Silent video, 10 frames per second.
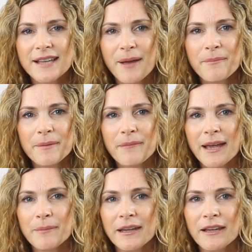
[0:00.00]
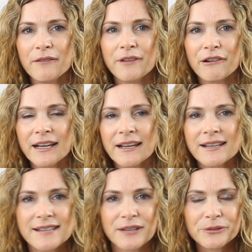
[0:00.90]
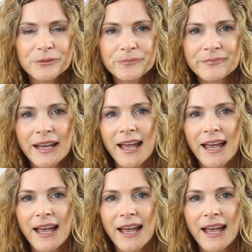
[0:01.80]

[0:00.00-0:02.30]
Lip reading: some may be very subtle